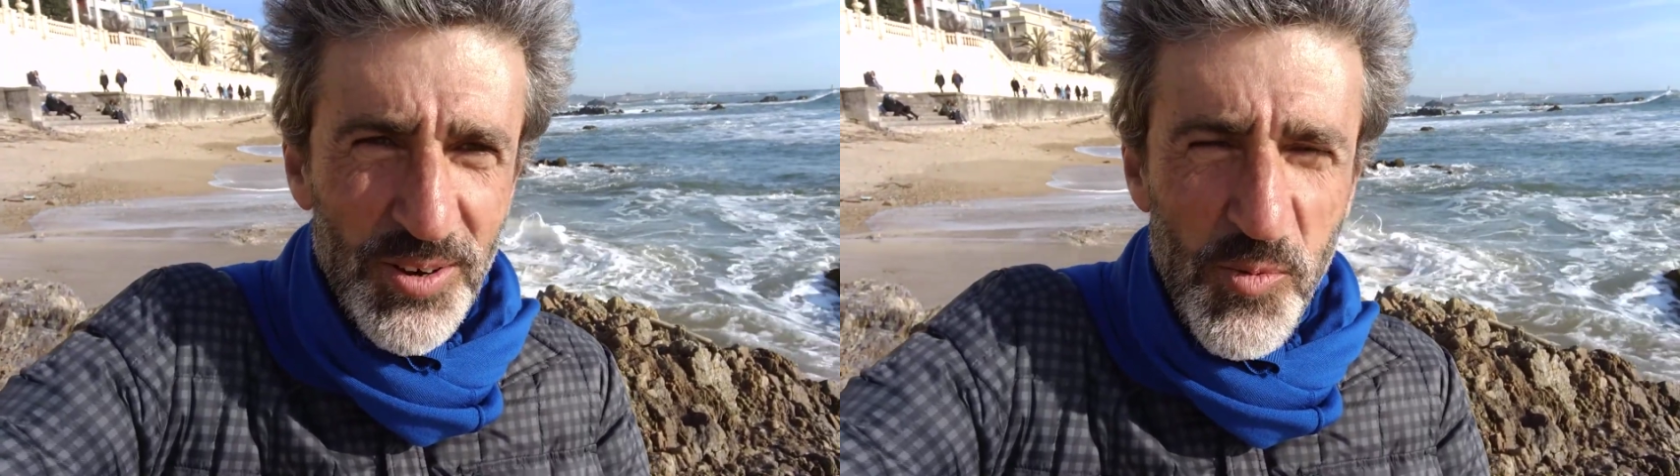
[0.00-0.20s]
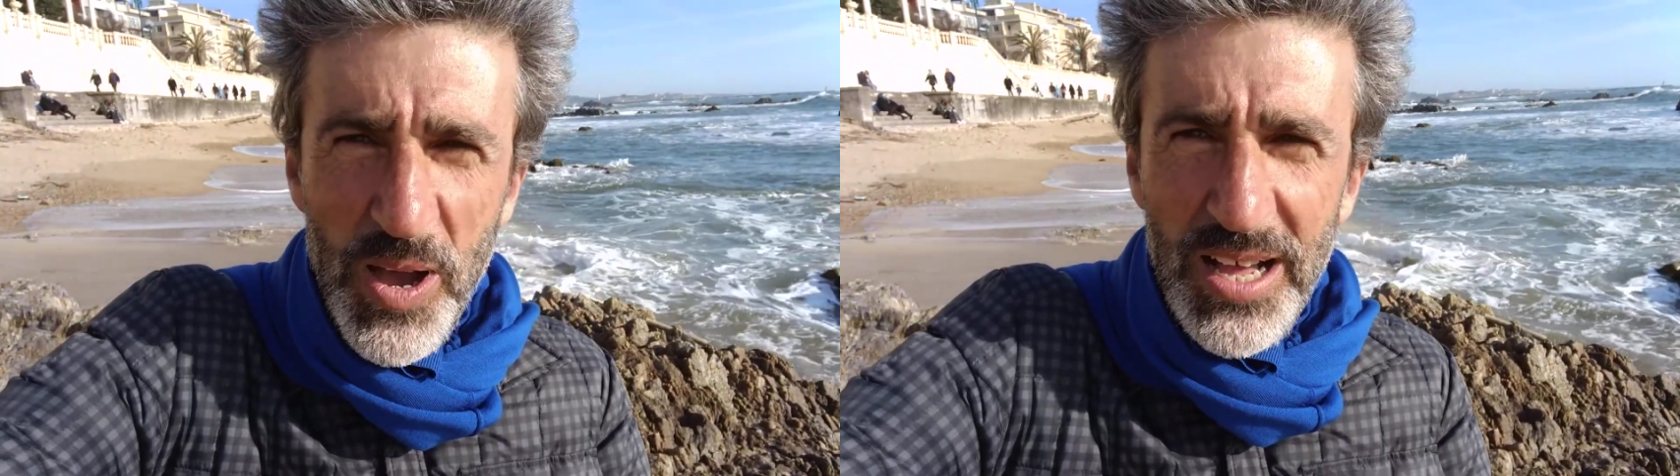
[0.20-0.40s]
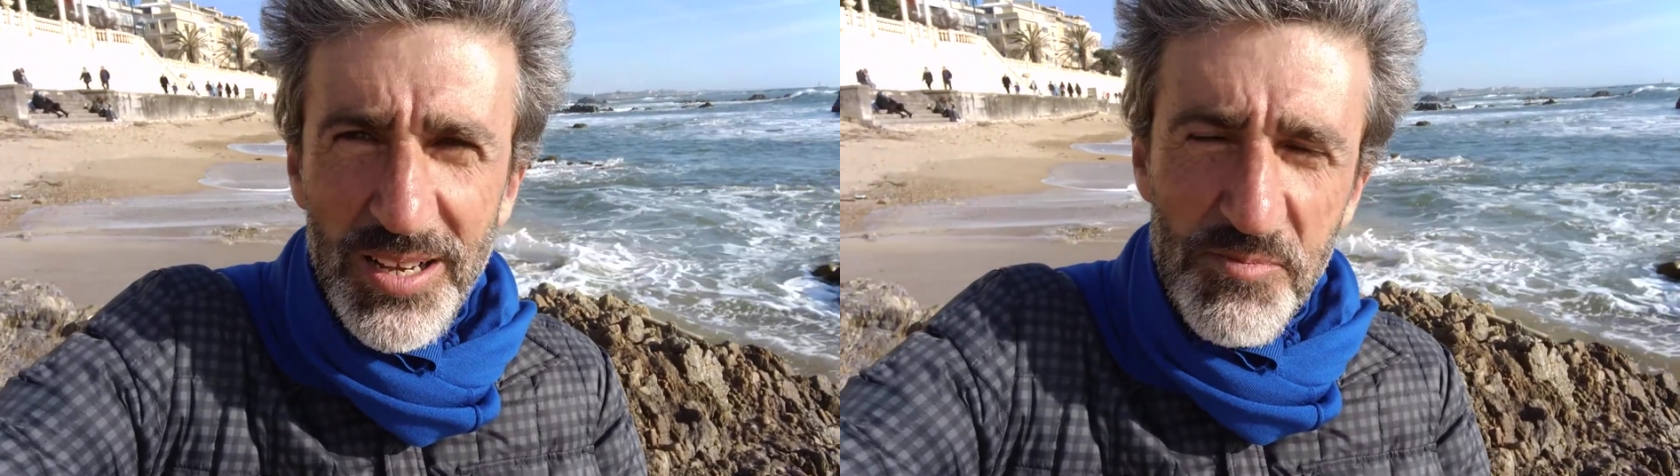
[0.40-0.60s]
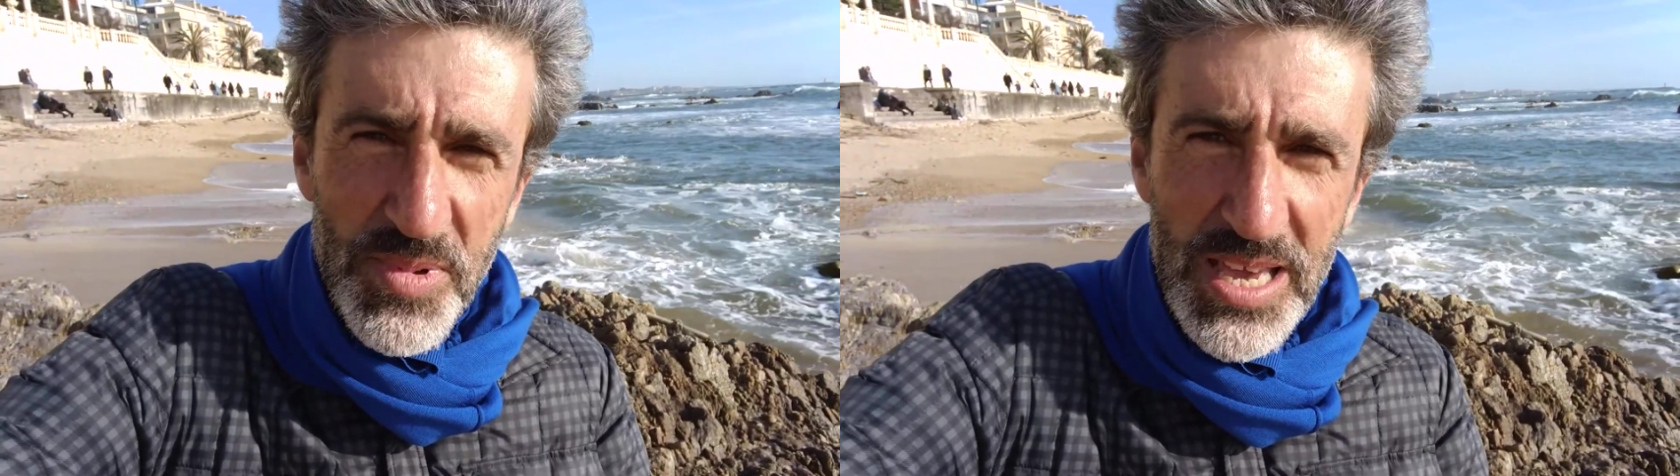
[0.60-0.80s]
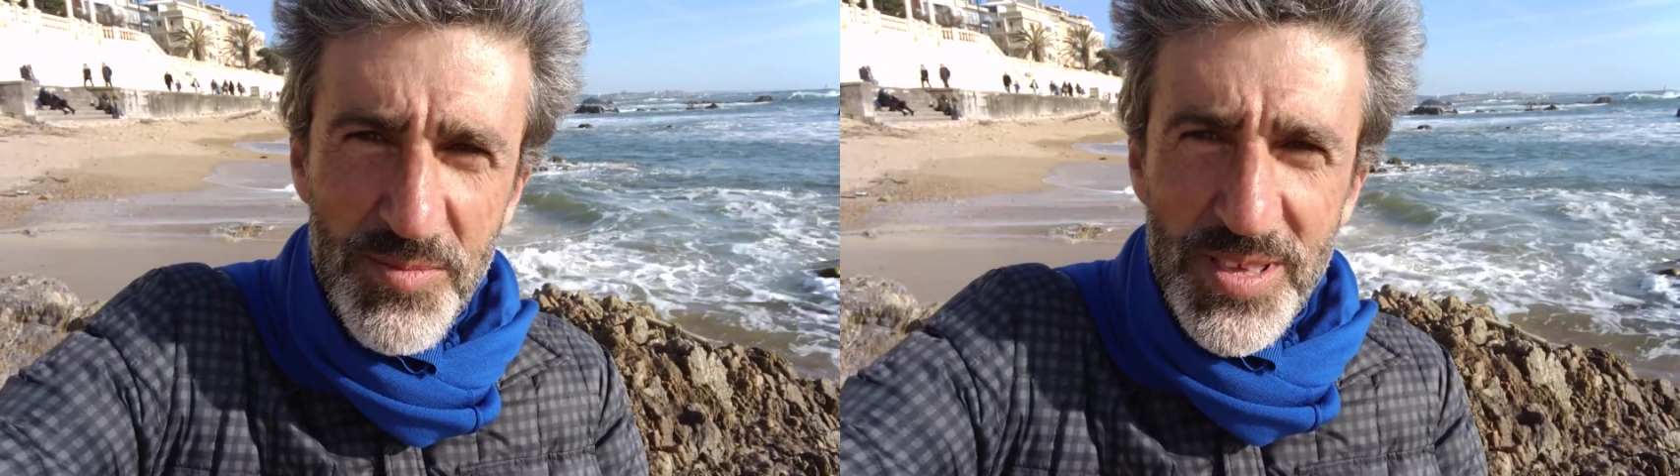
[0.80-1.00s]
well,
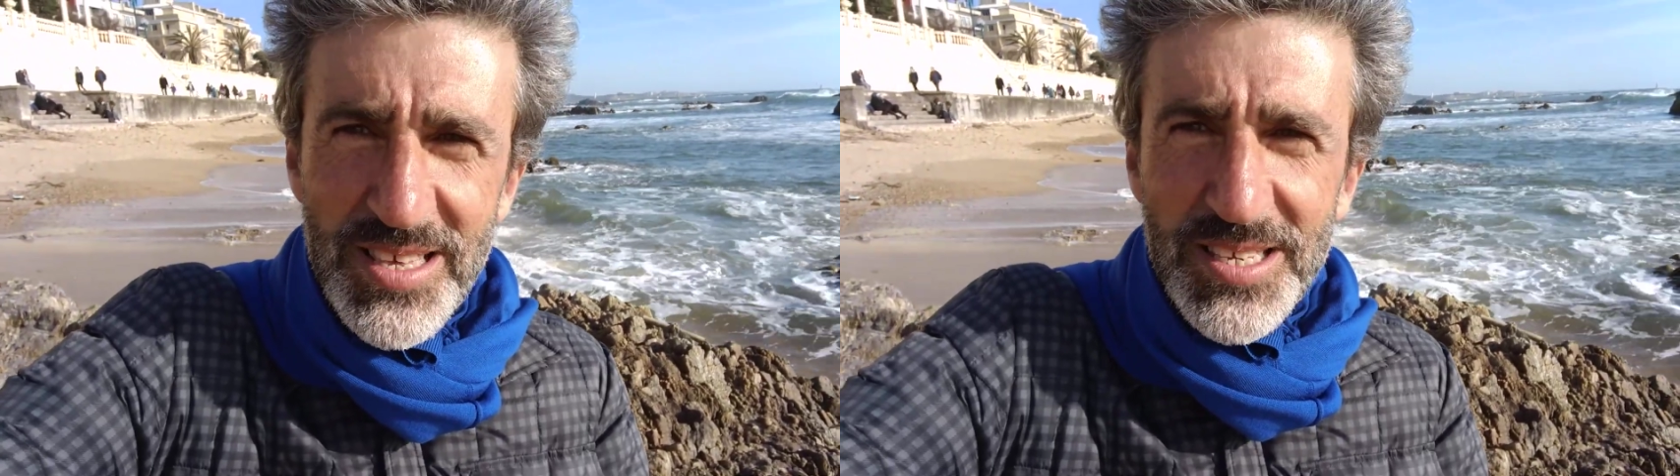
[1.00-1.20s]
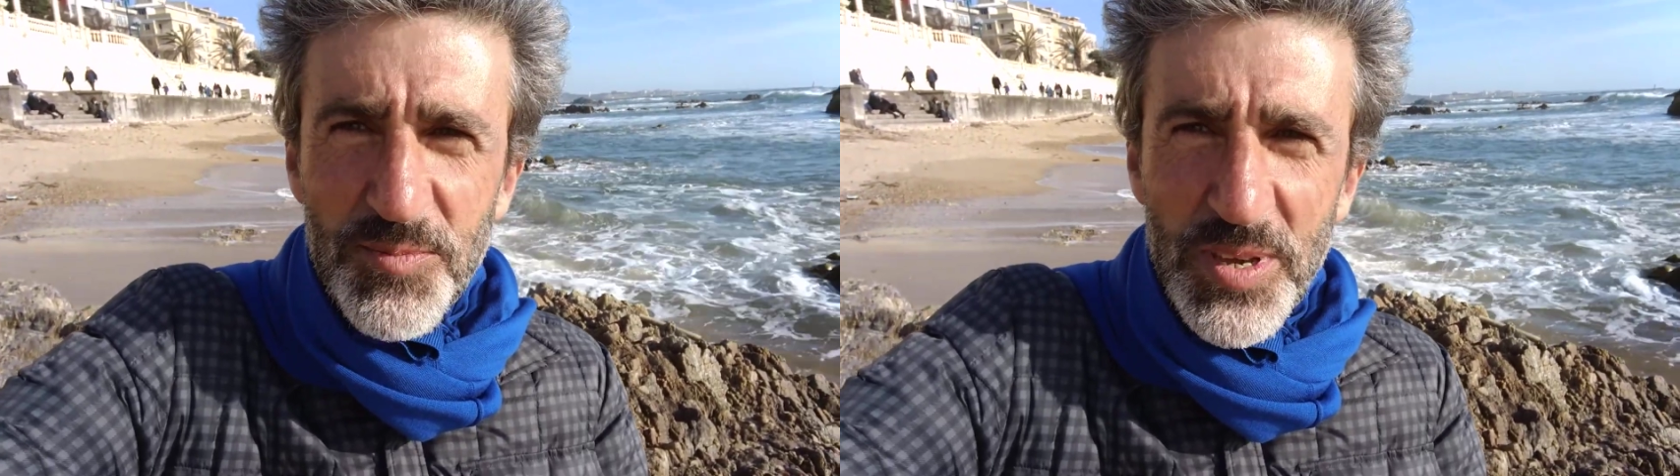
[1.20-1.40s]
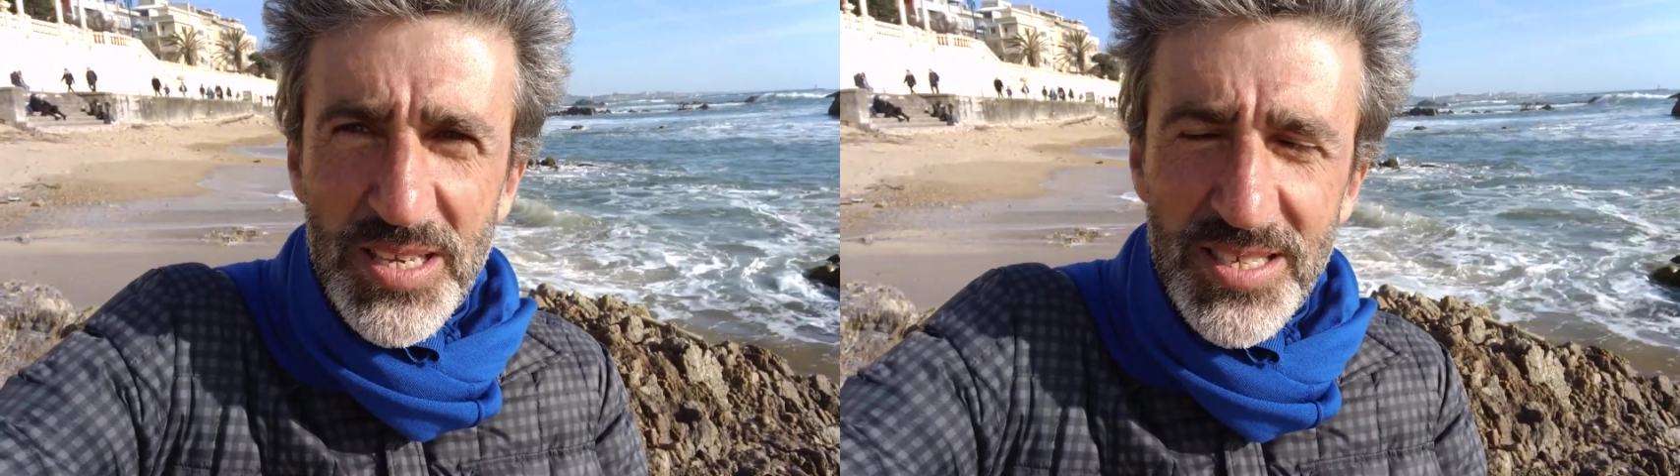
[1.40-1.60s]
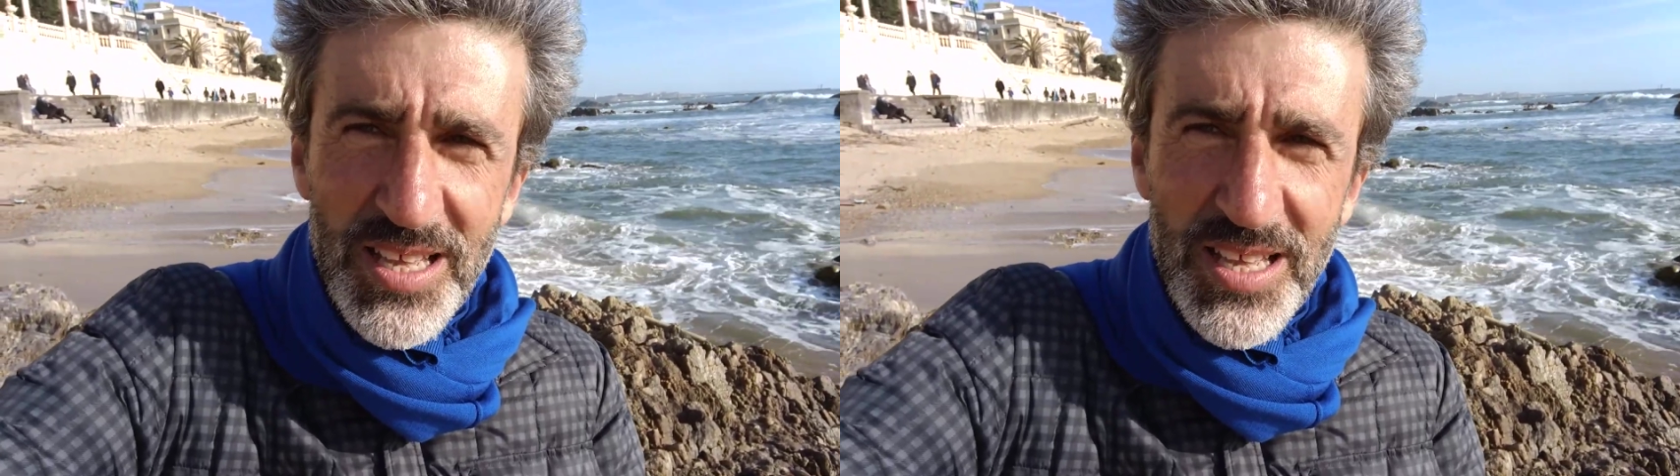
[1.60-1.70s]
maybe this means